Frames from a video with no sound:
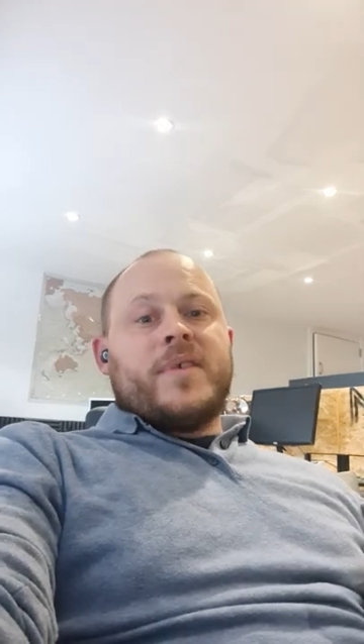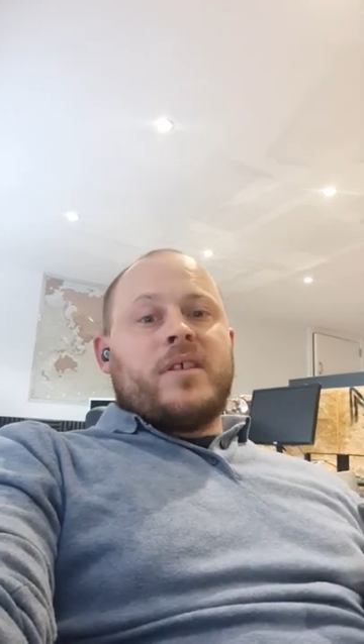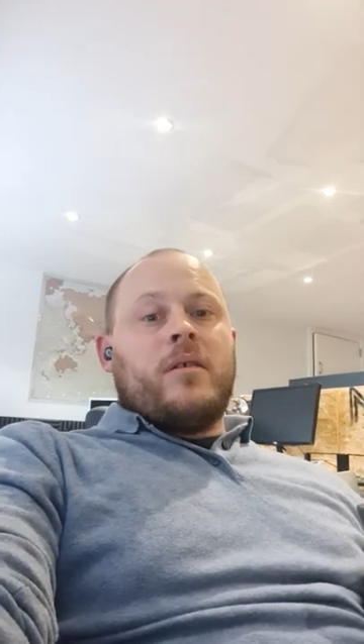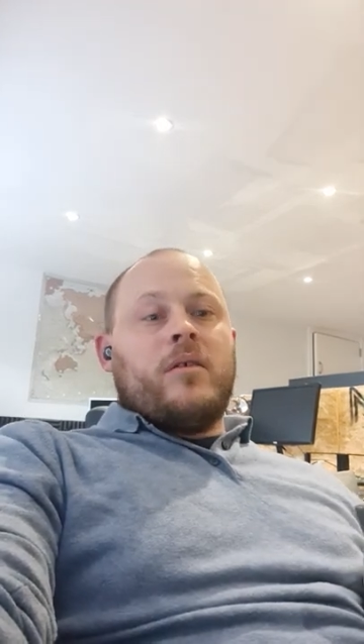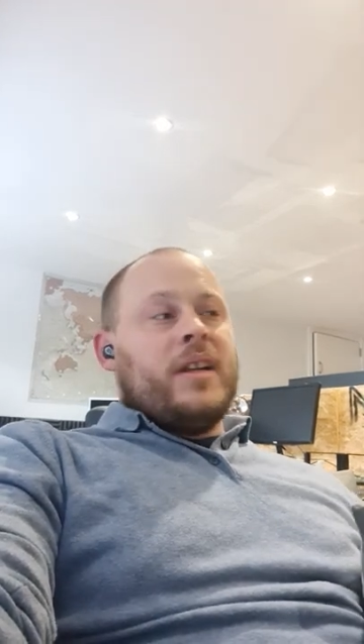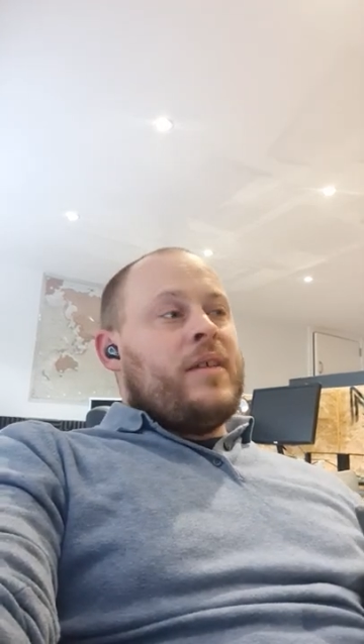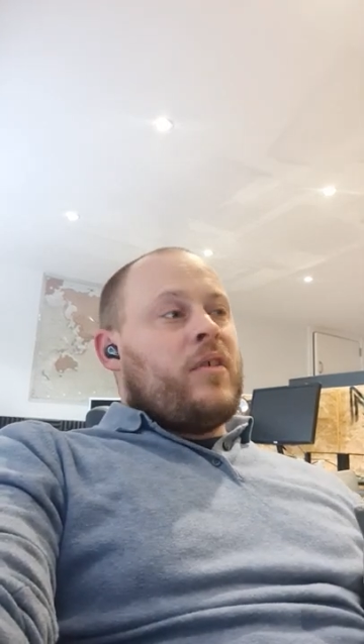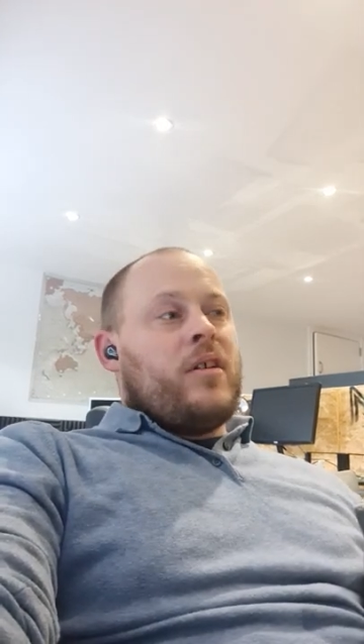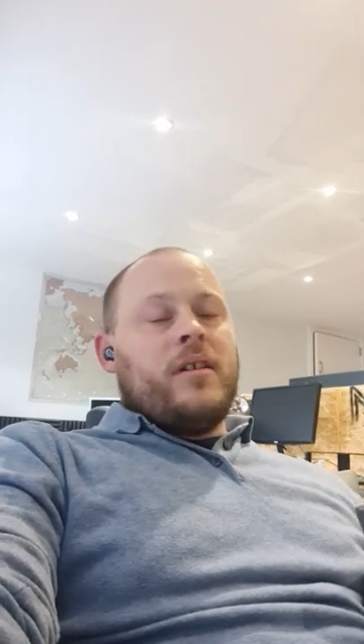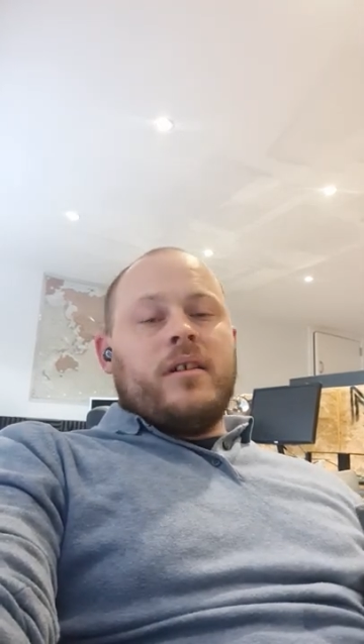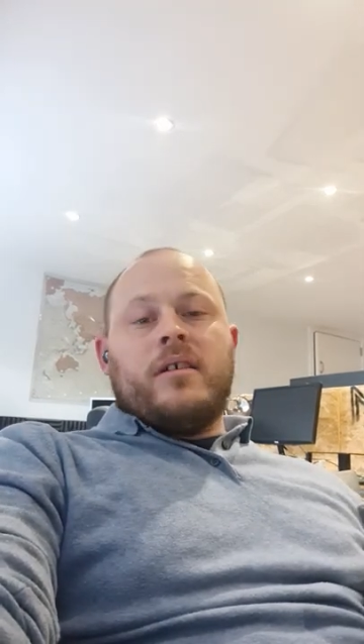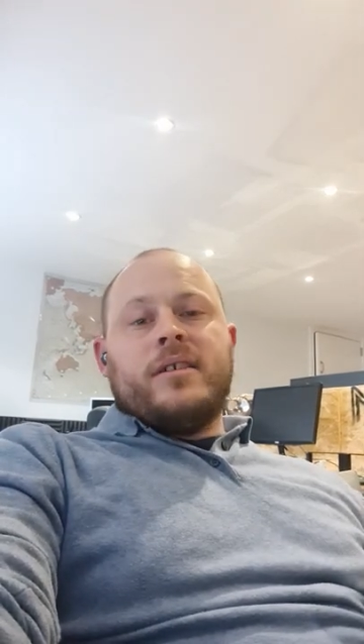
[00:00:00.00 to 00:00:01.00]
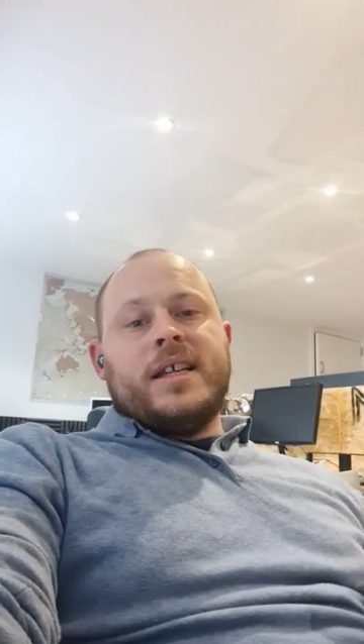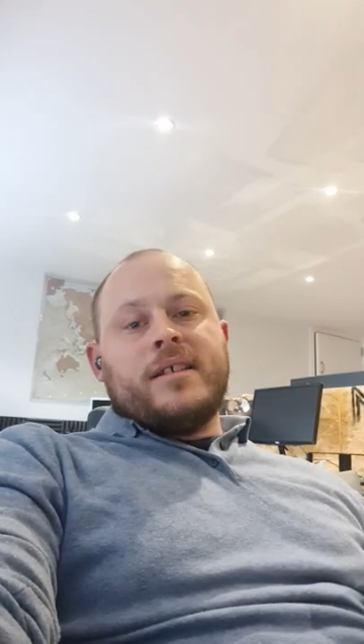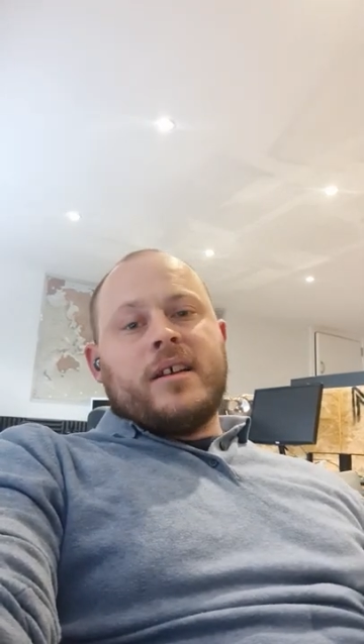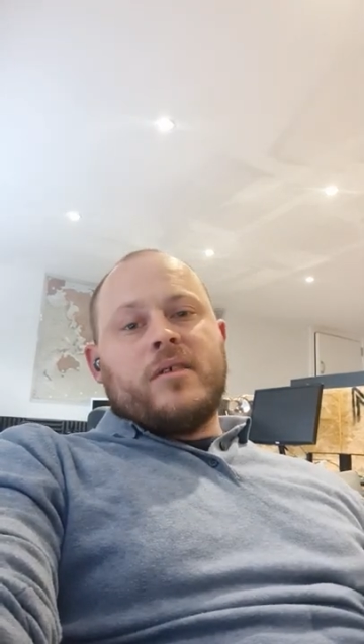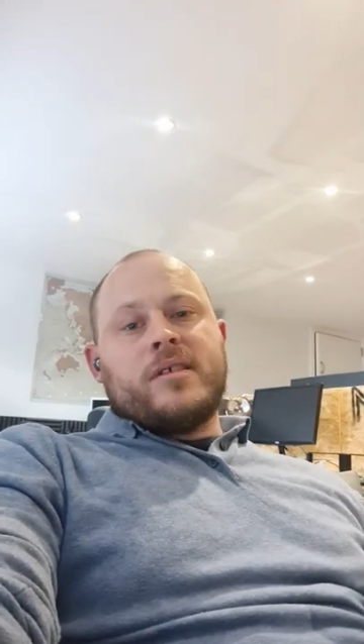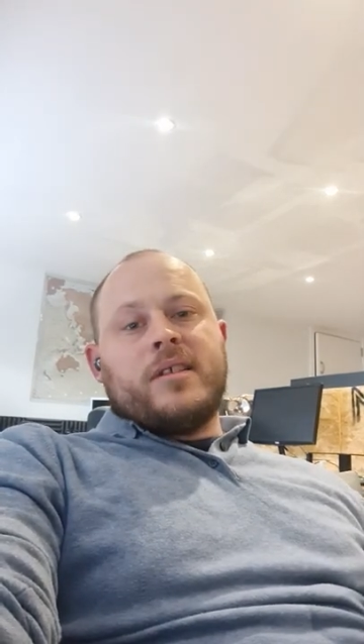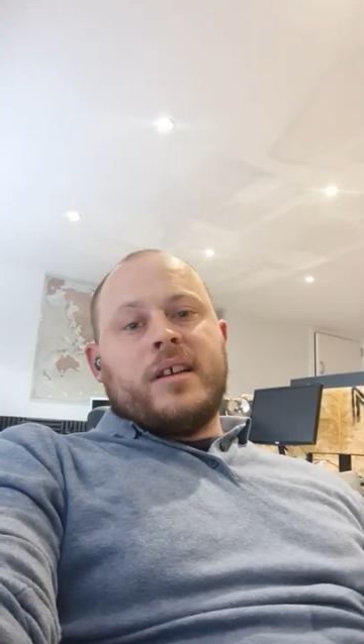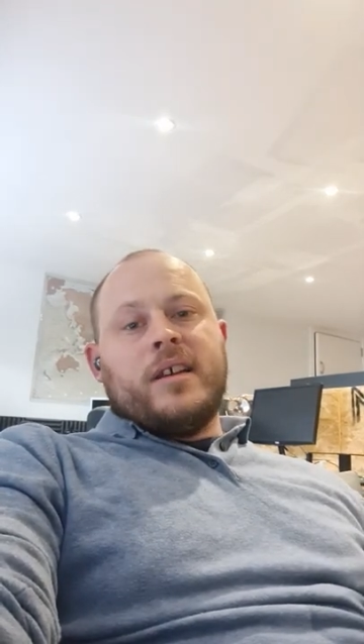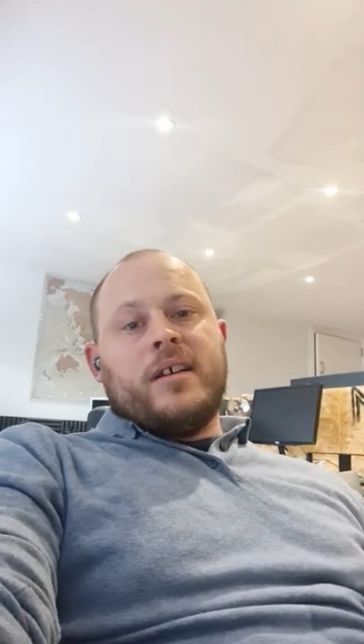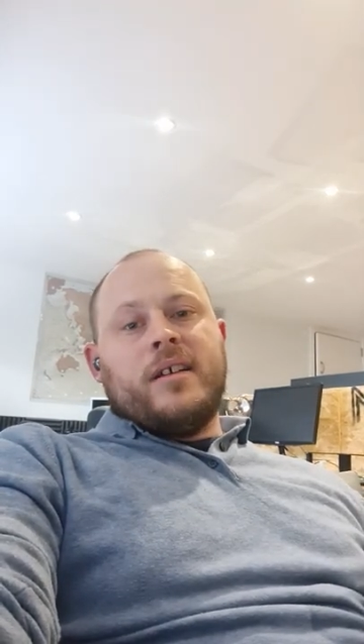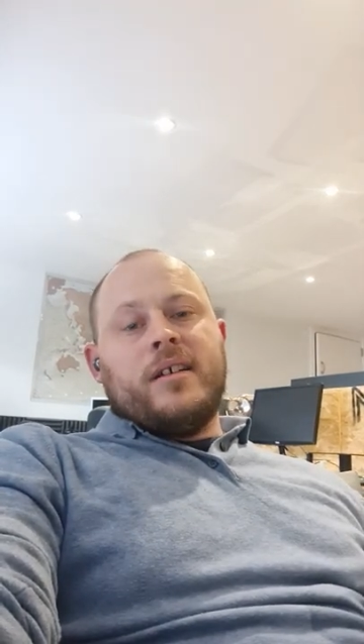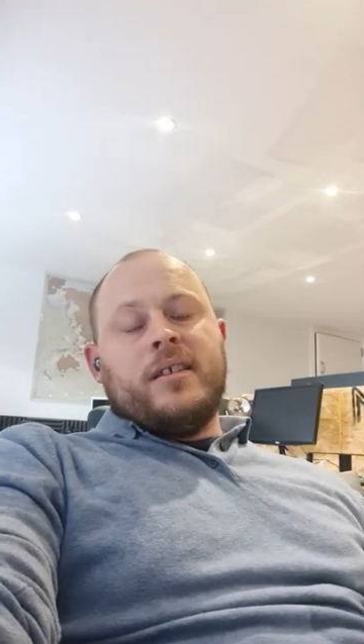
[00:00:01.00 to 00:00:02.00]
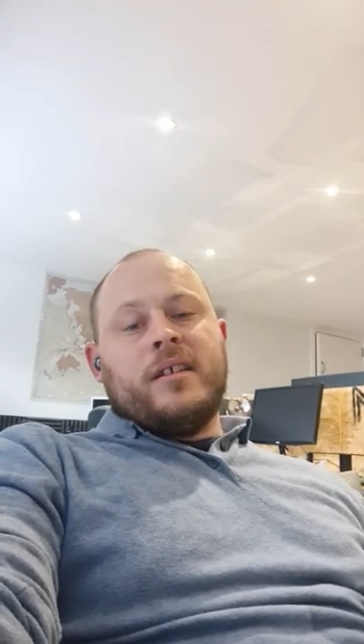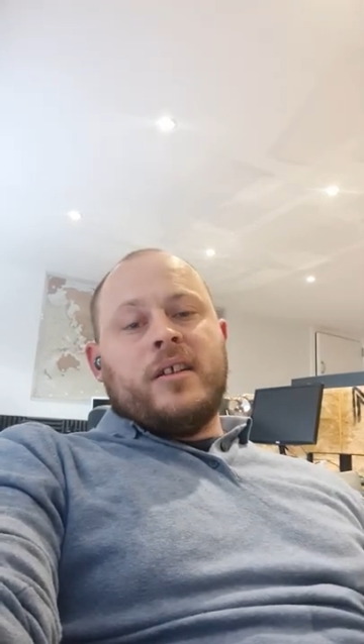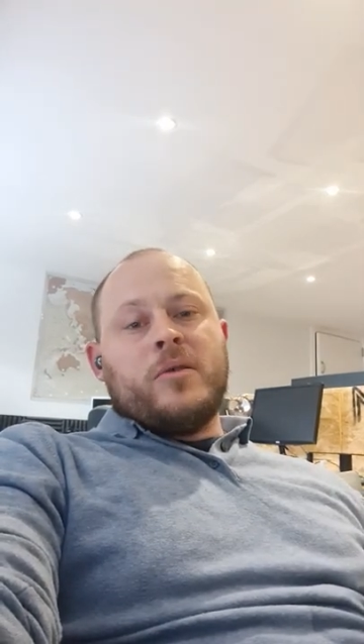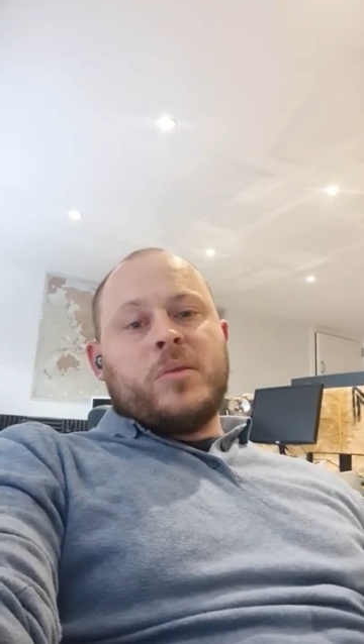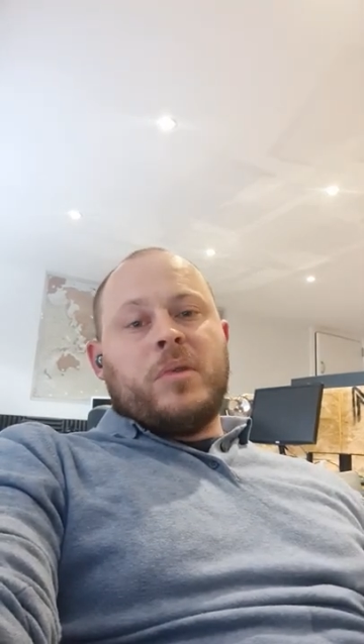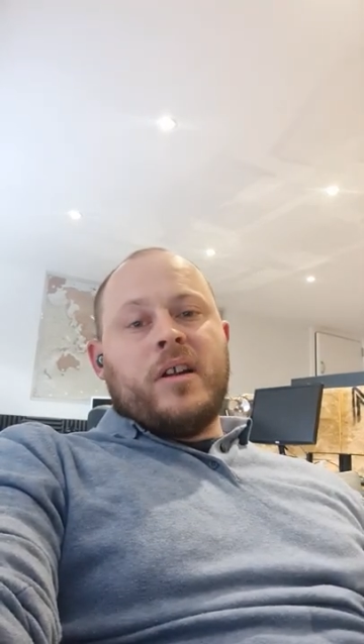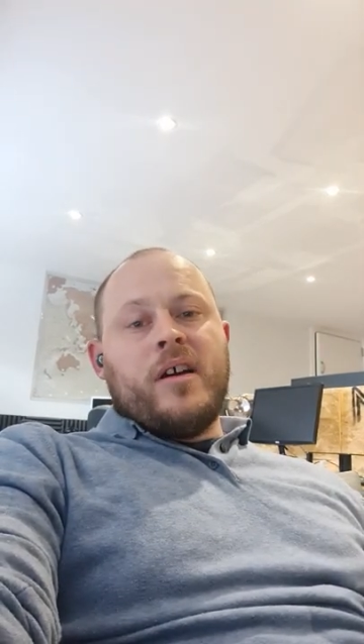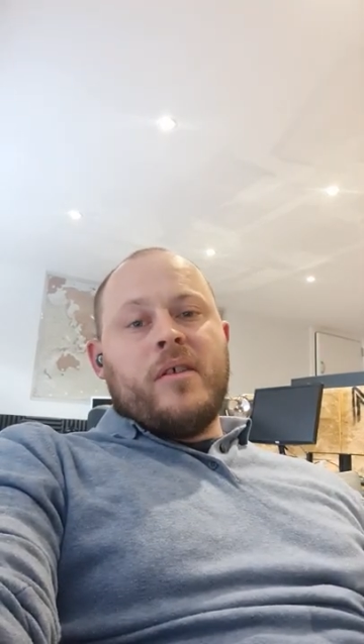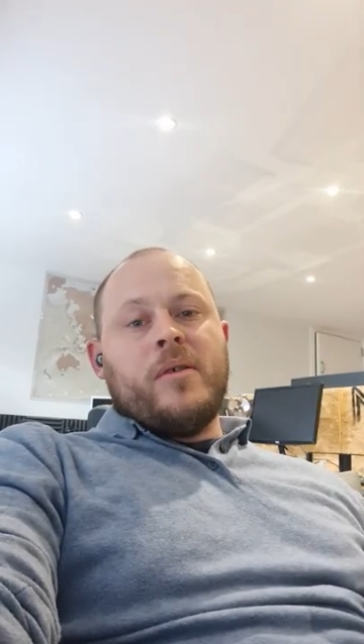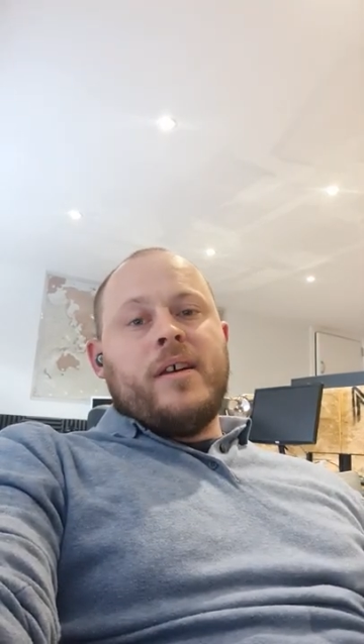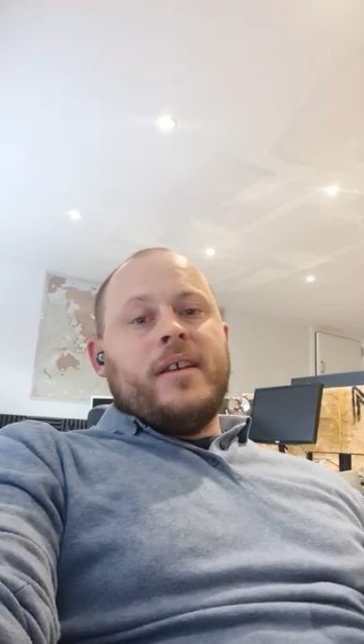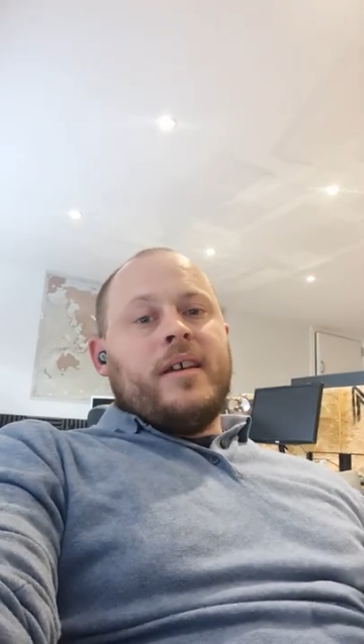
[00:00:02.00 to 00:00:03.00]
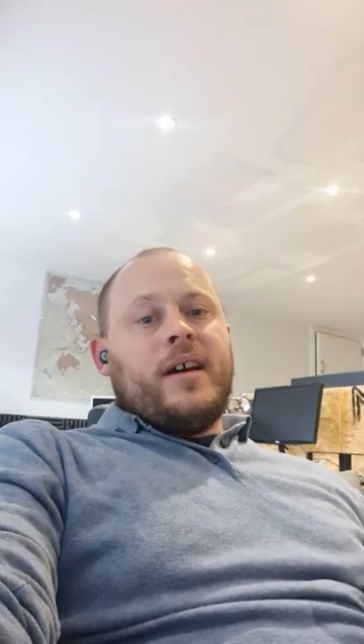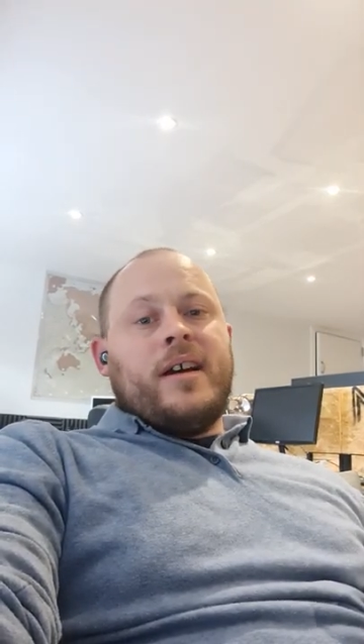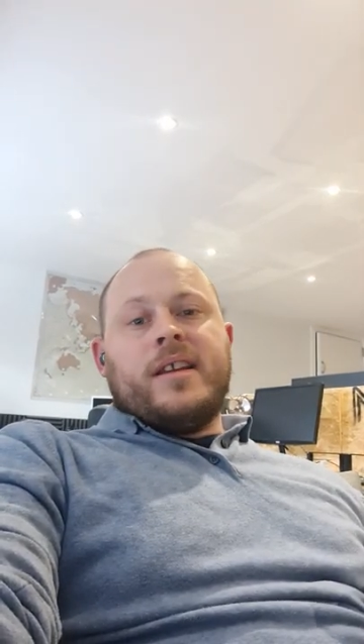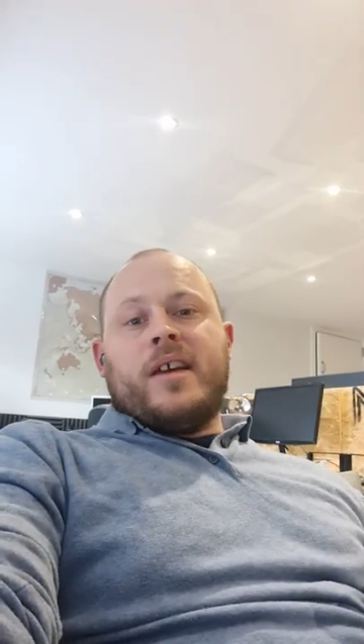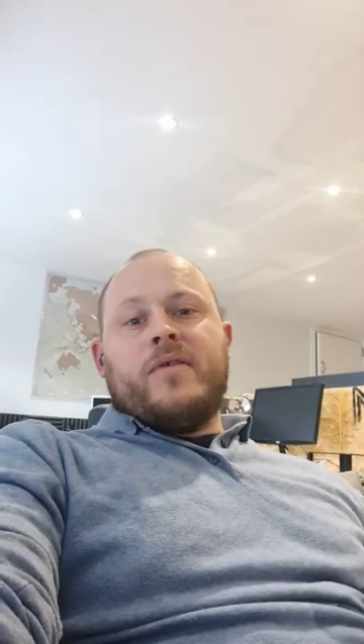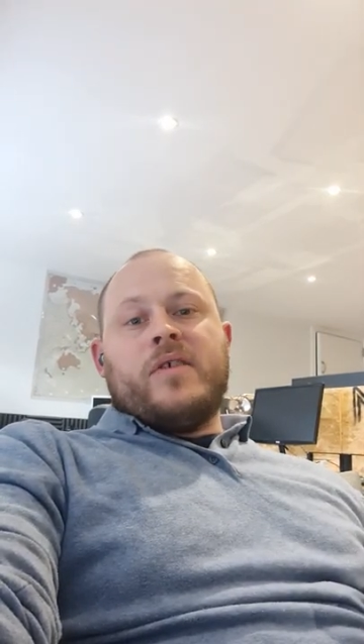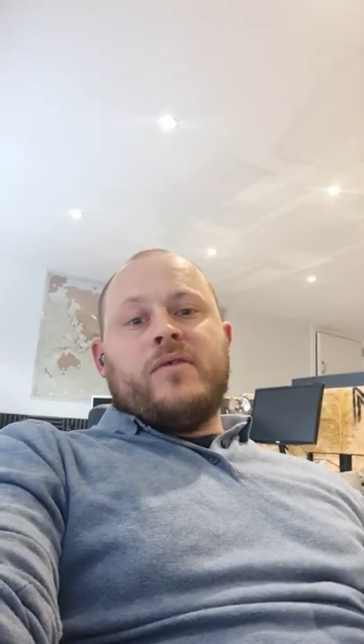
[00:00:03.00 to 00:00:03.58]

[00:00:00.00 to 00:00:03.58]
So I'll leave our details in the notes below. And yeah, feel